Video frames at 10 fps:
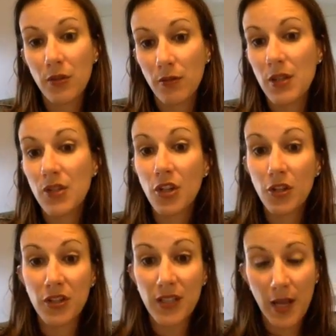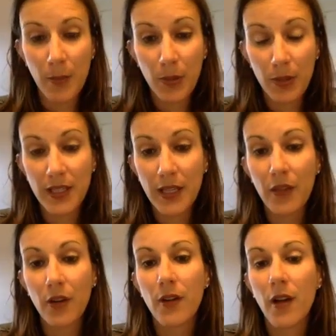the research that I put
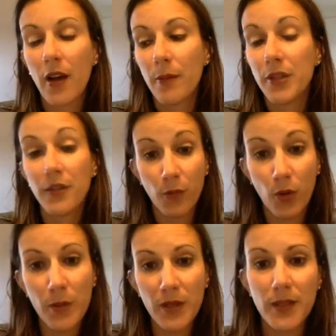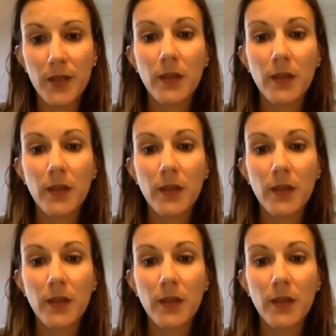together to inform this